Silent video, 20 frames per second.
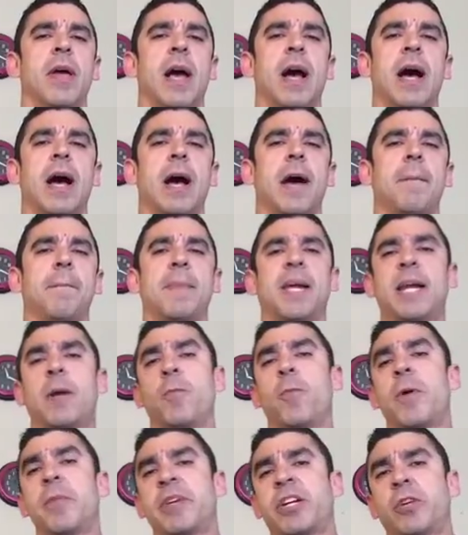men
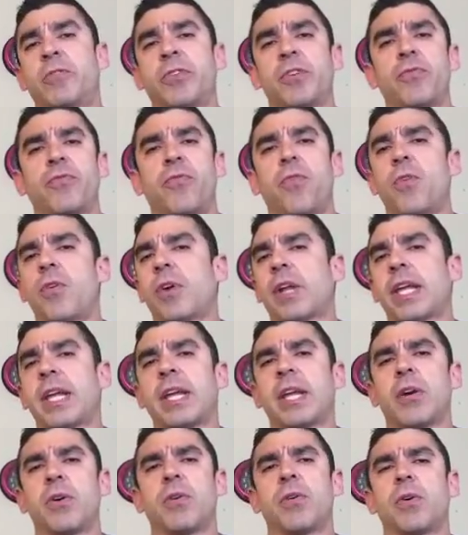and women over
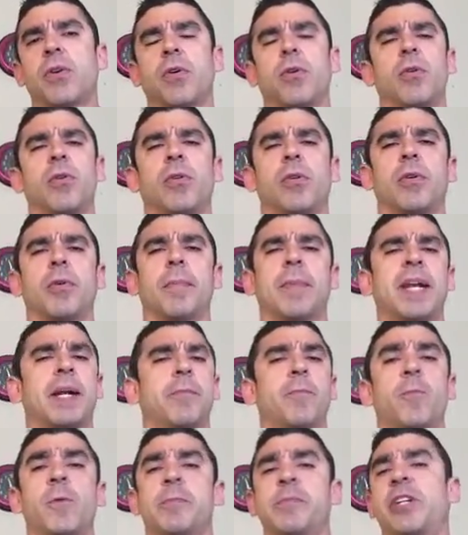40 or men
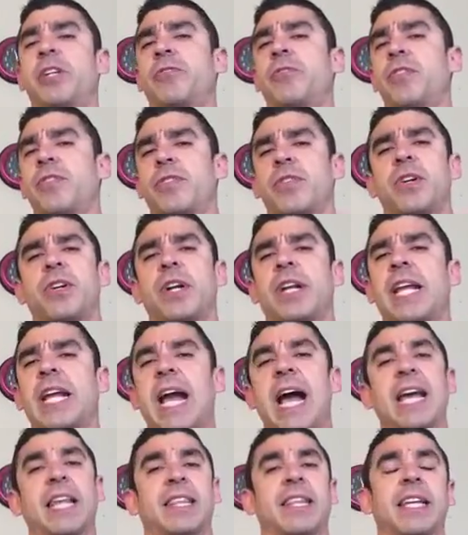and women over
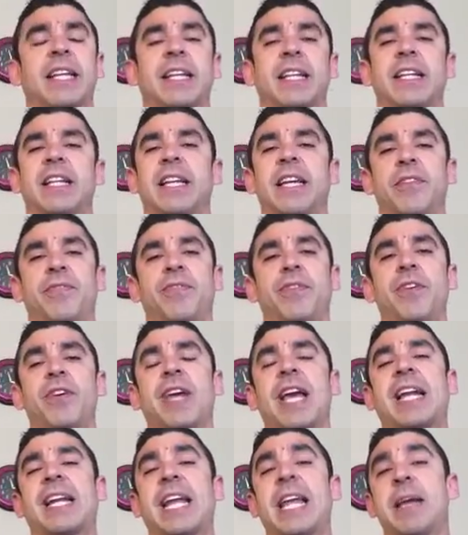30. I think if you
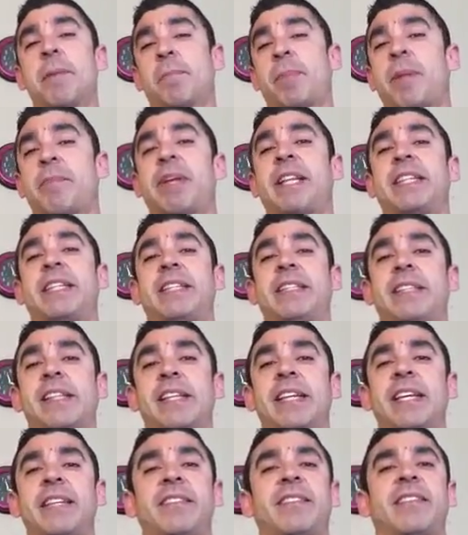can implement
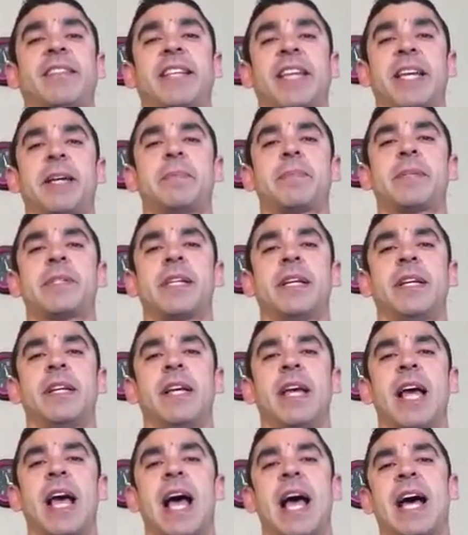these tips
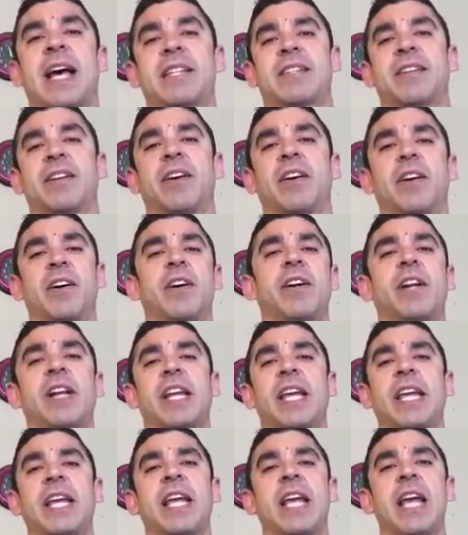as
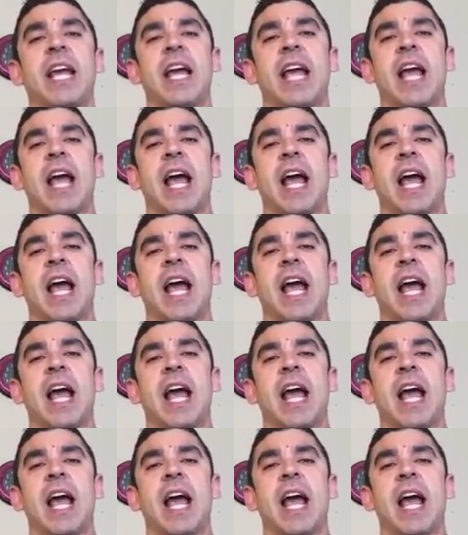early